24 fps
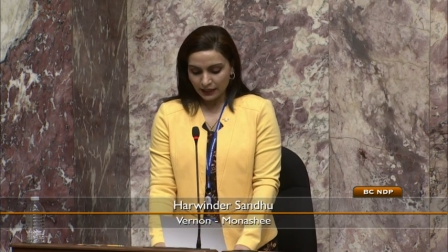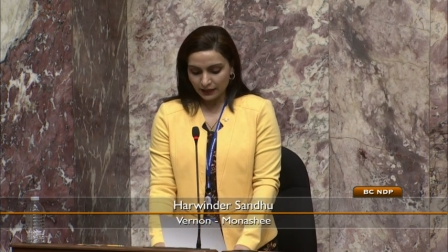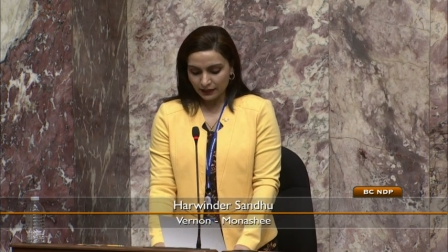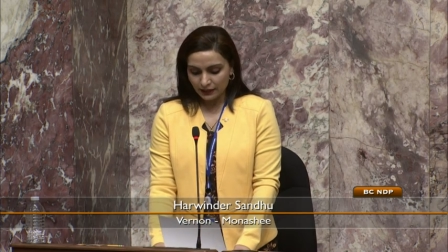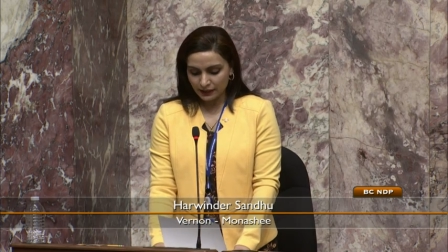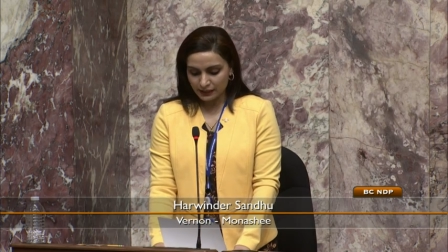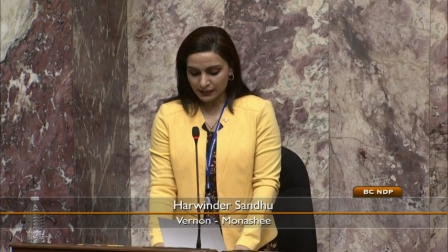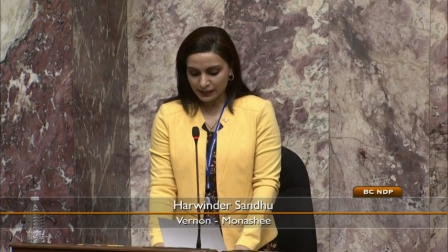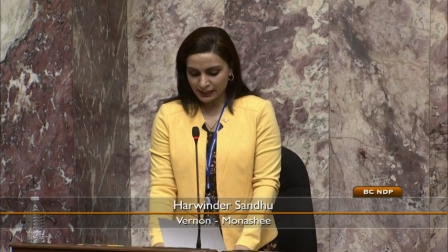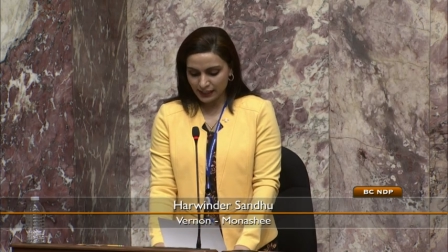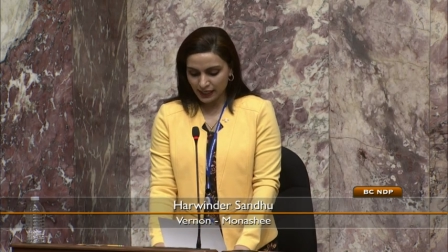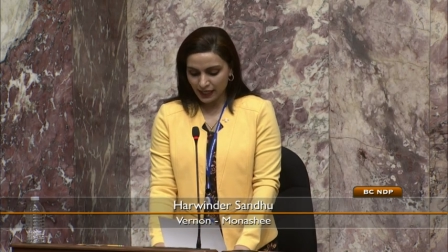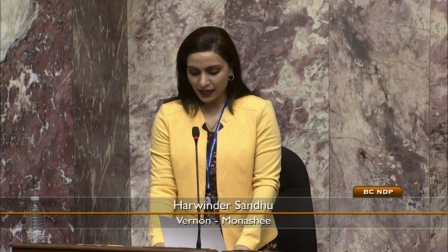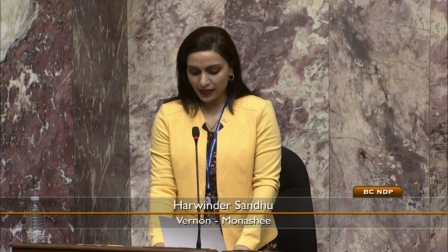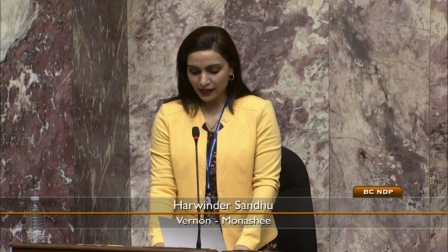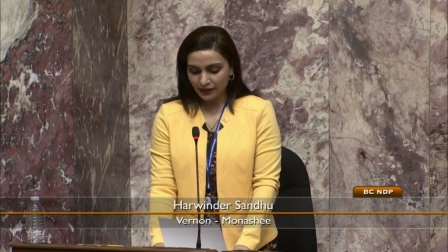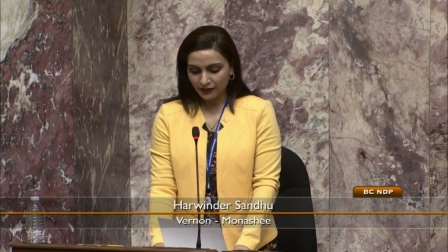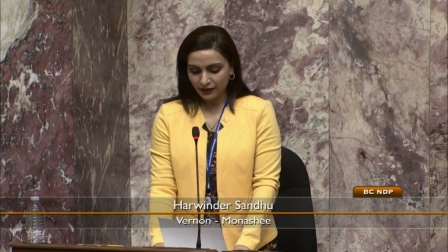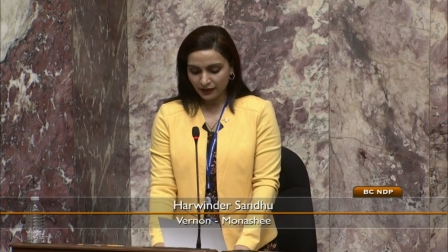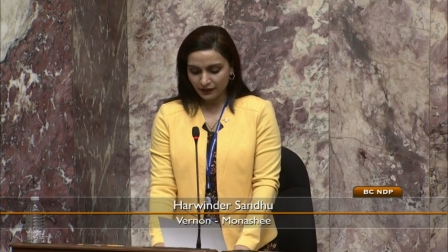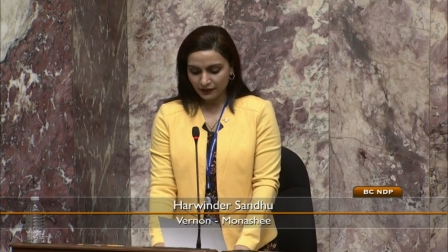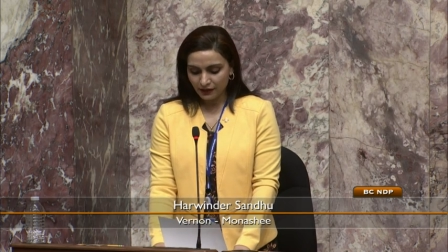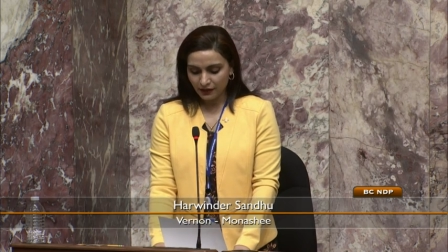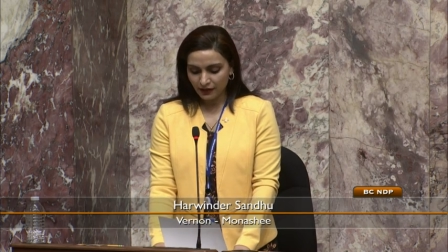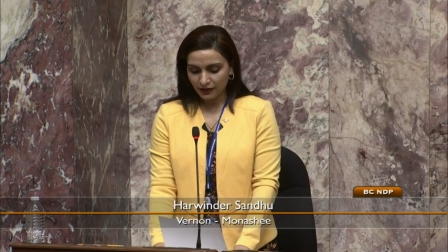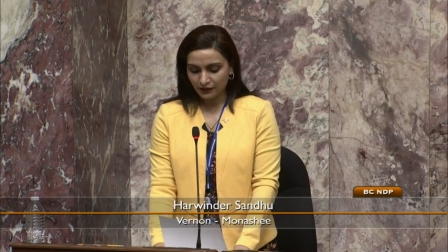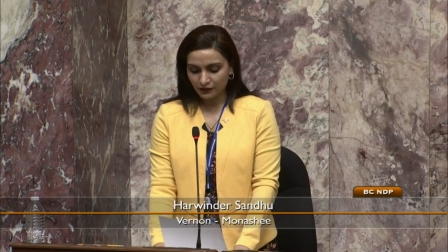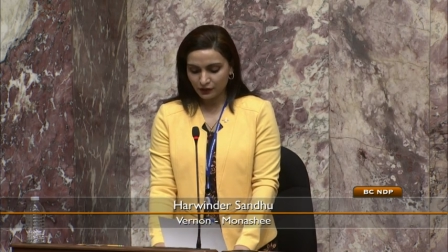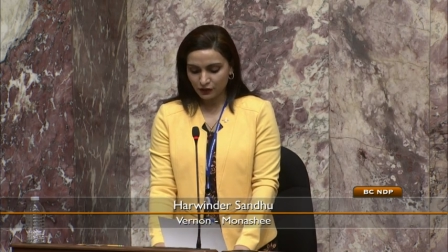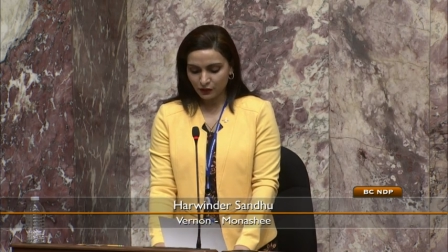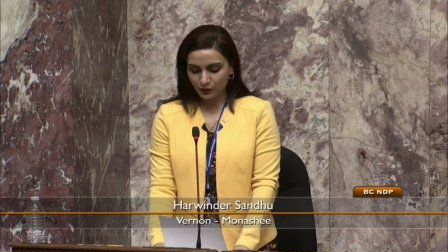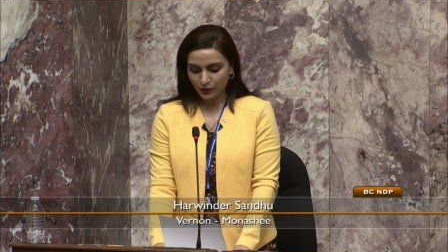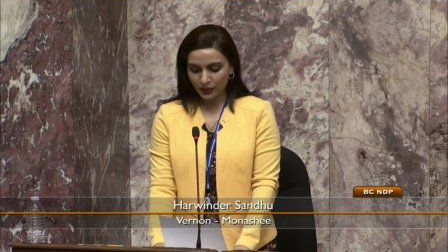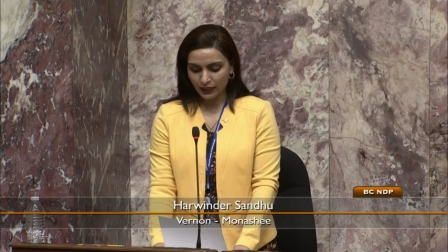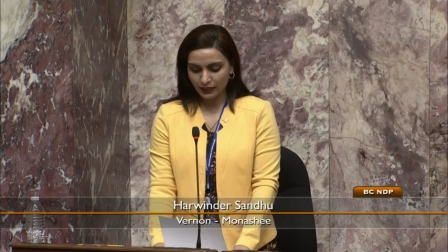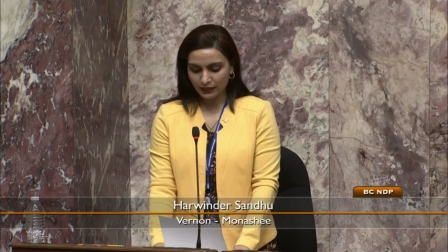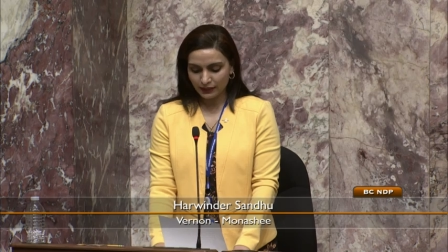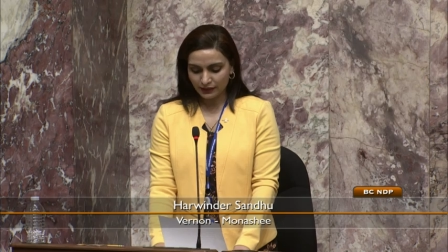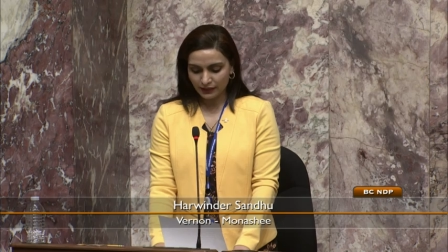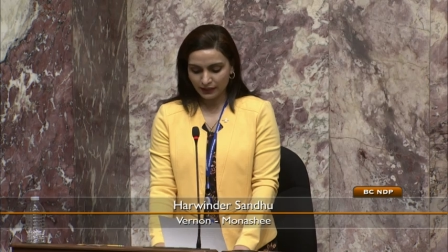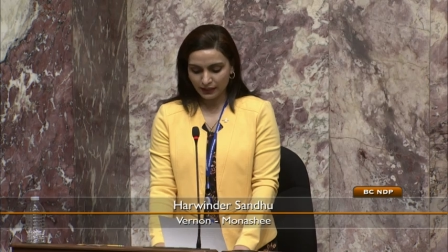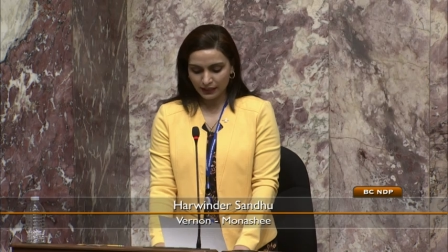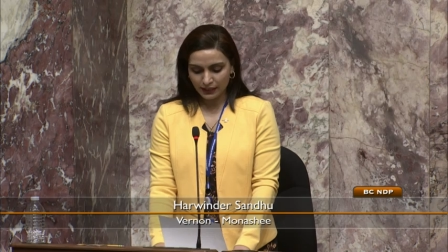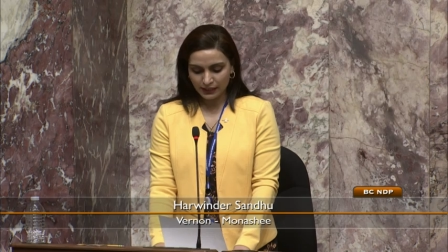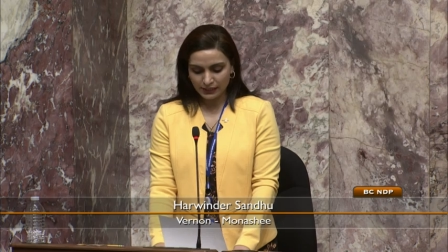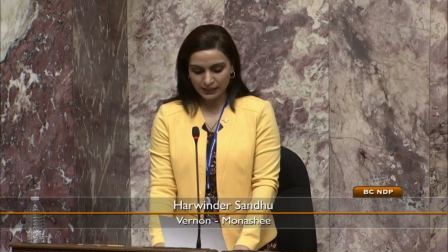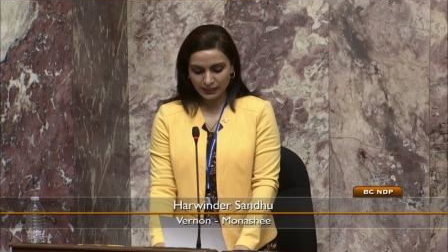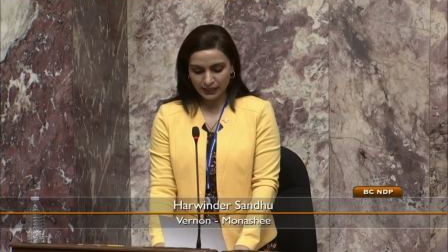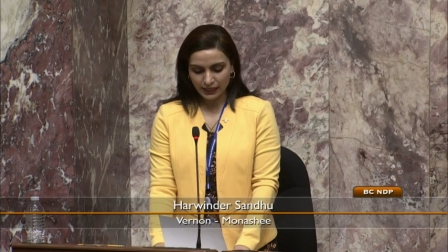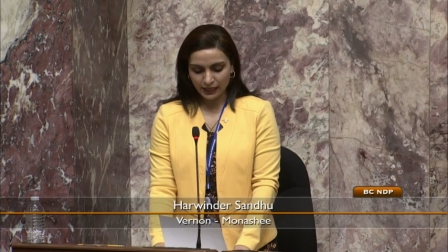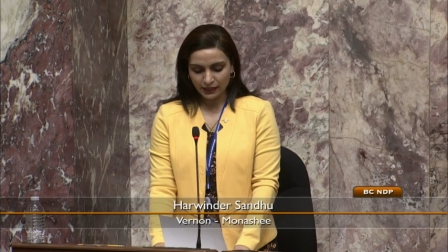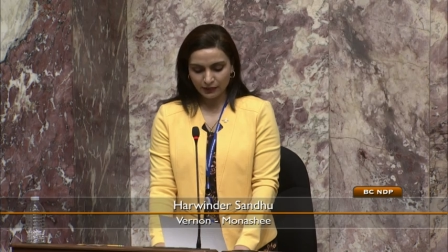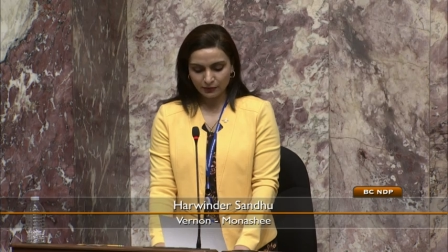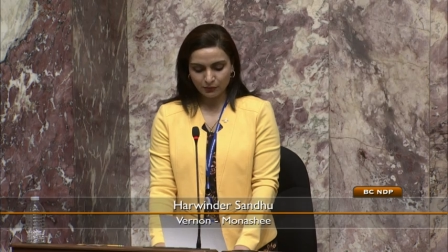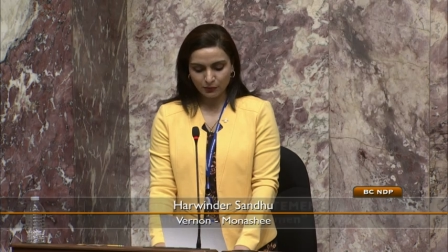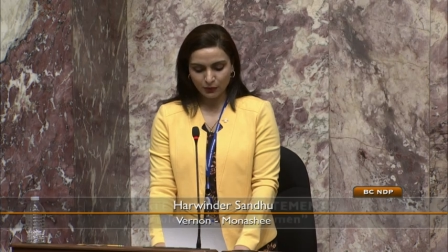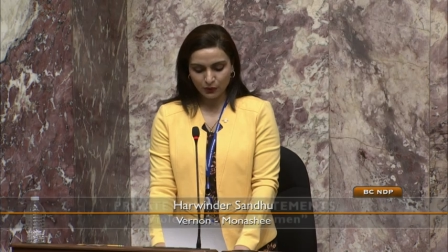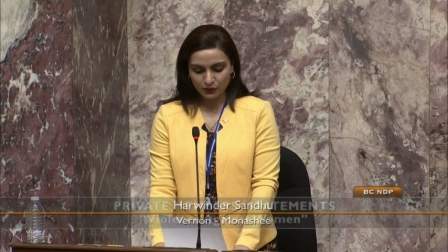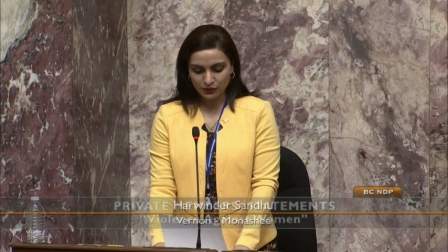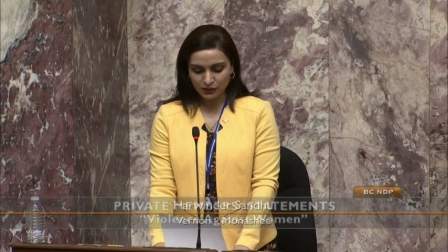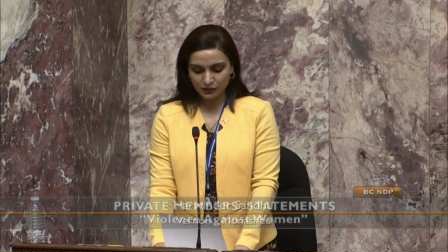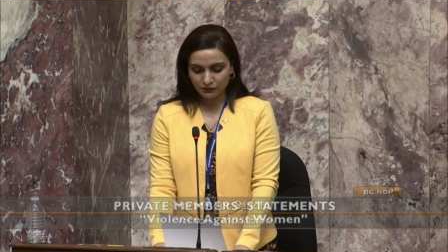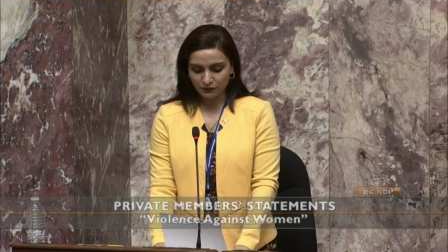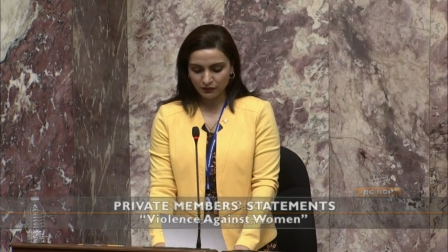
The sad and harsh reality is that most